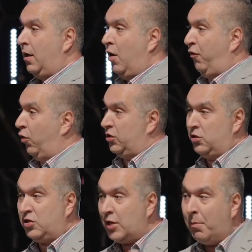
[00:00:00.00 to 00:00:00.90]
For
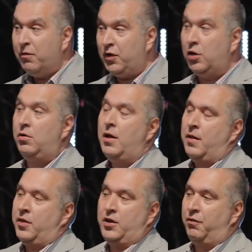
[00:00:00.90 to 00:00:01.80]
some of you,
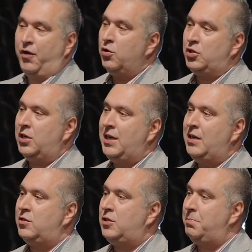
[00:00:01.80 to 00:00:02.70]
the devotion
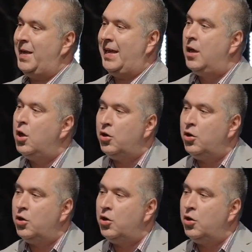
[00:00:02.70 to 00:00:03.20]
needs to be,